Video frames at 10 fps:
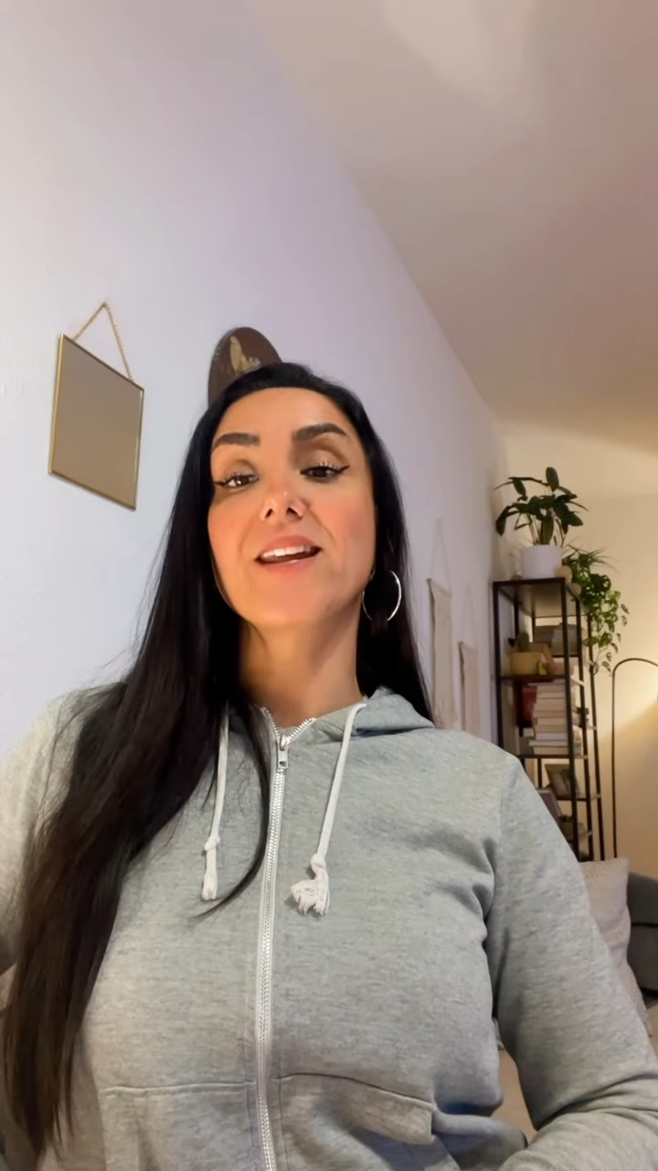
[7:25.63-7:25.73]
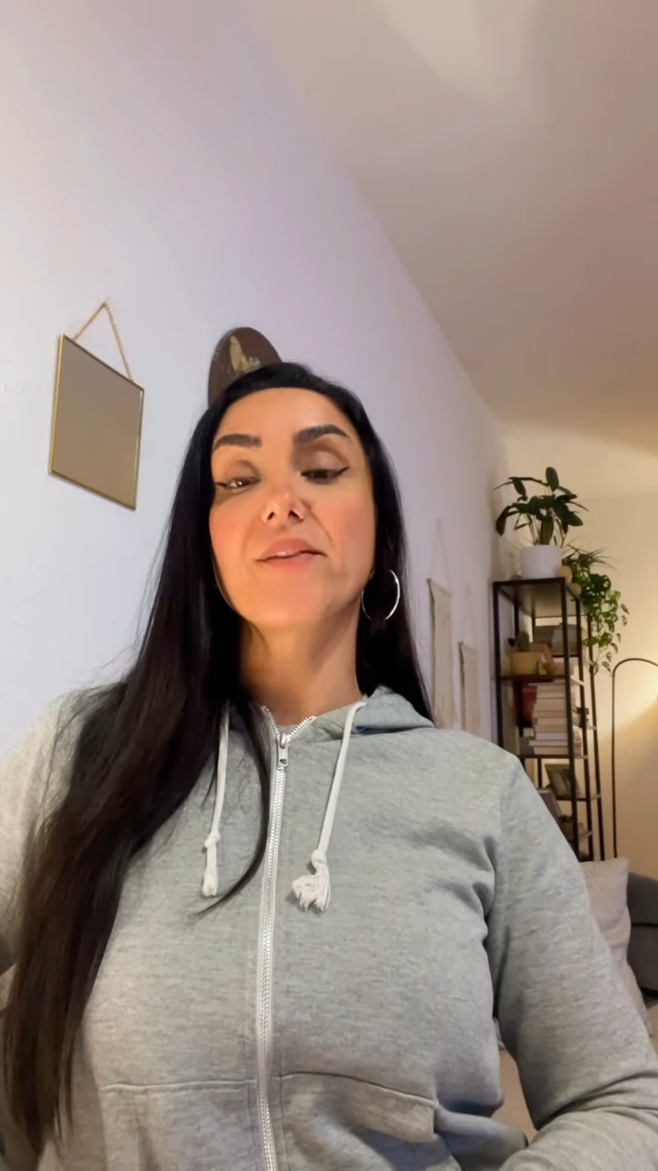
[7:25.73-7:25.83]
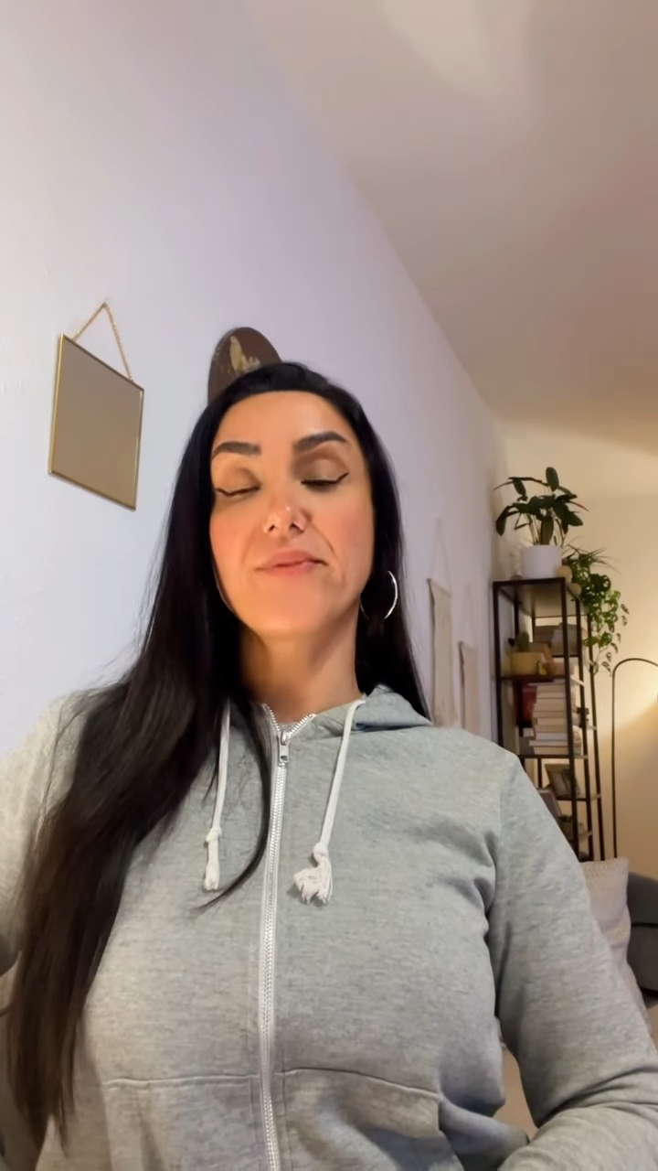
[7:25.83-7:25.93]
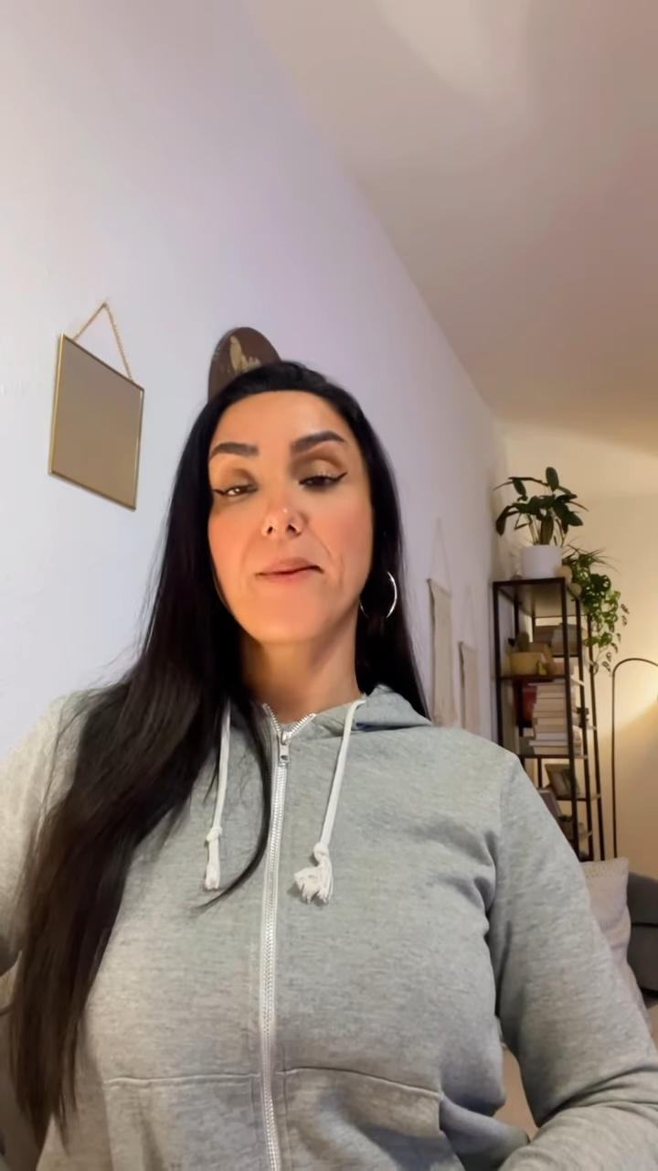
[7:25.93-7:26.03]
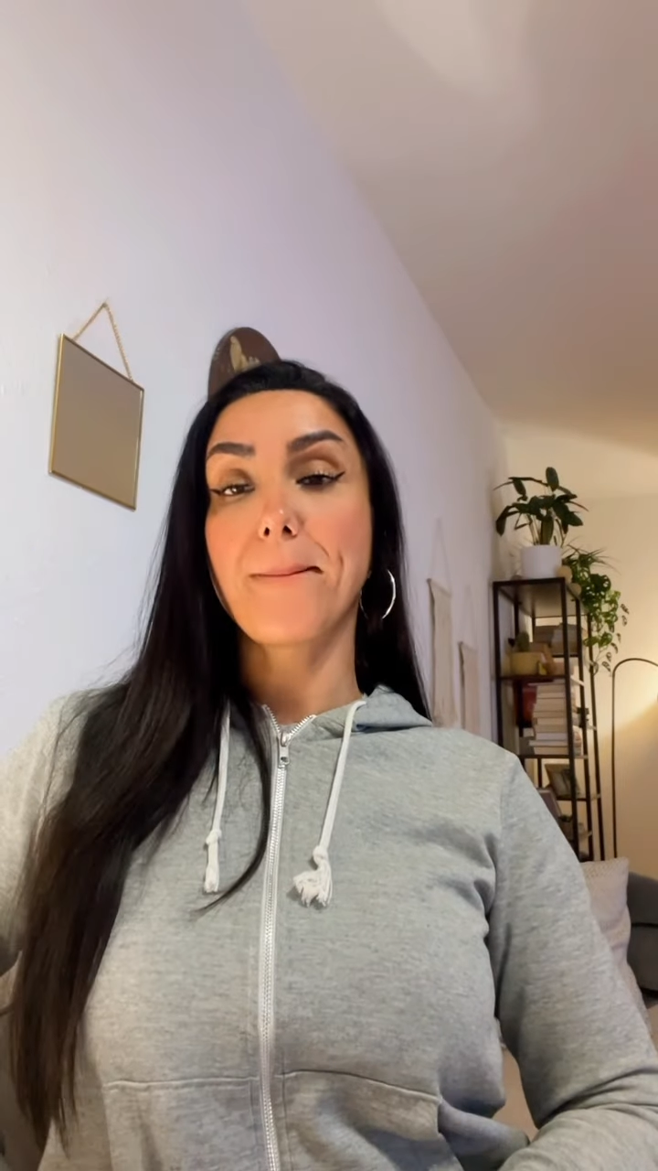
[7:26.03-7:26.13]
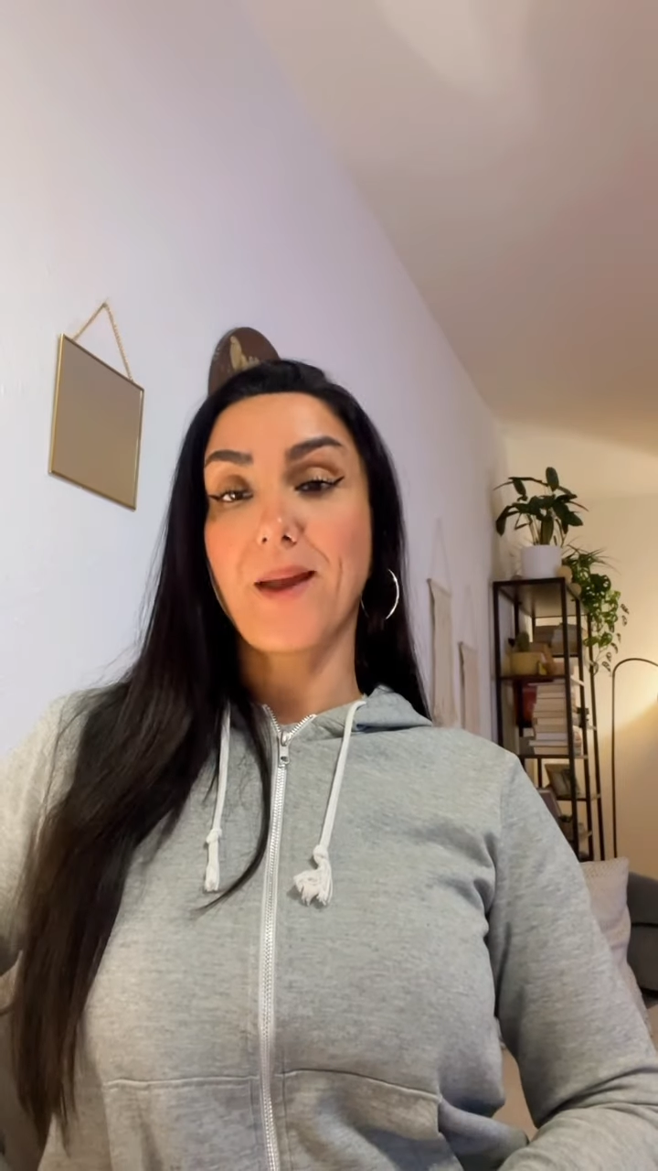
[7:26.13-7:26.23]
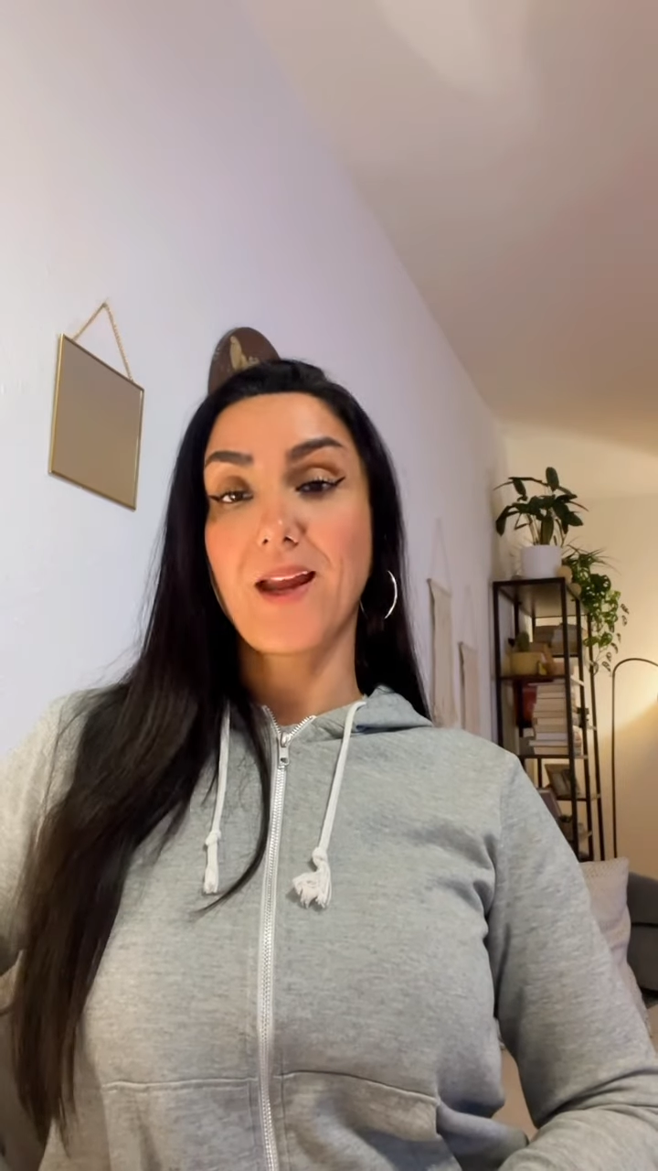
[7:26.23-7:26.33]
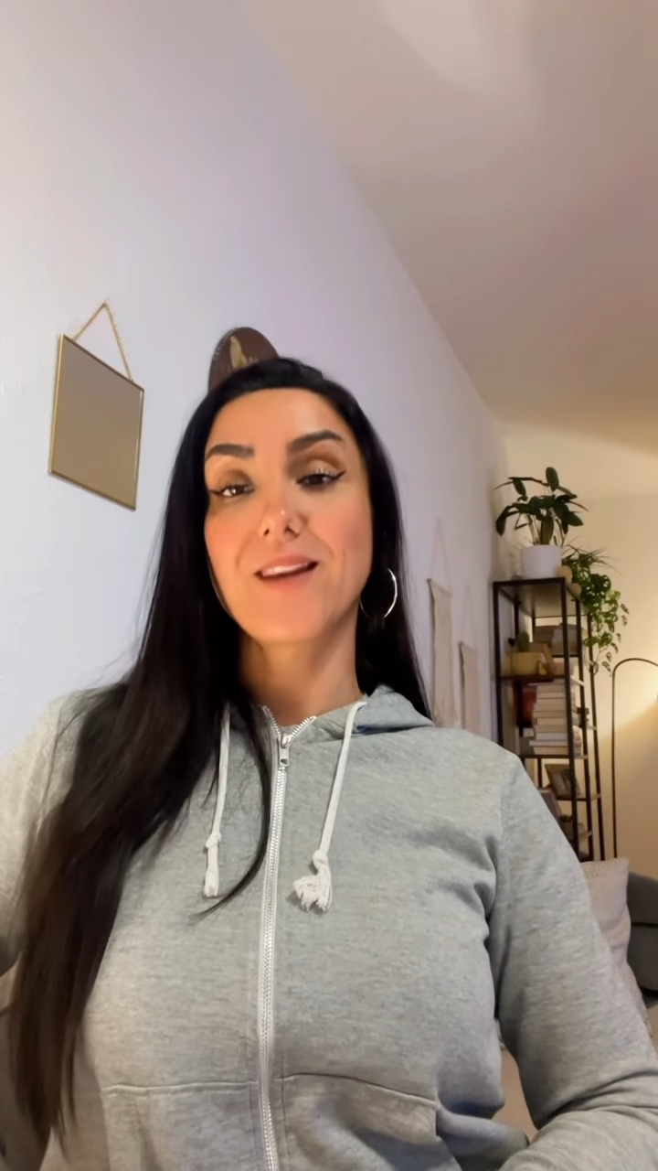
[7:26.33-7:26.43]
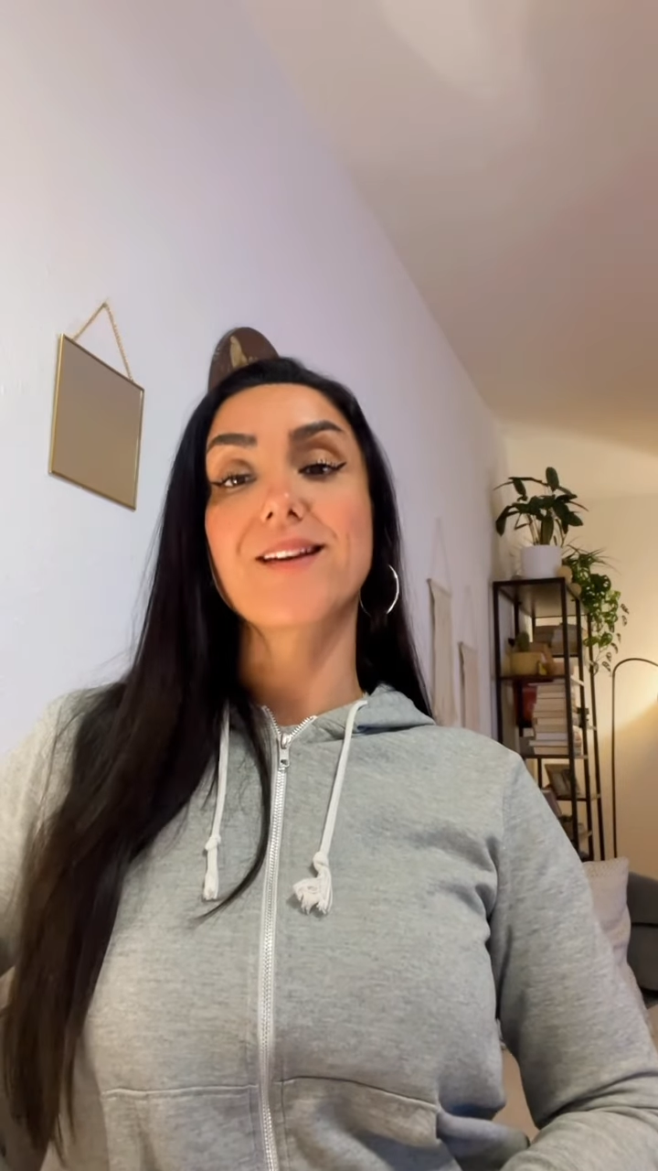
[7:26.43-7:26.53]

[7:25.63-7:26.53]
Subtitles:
if the man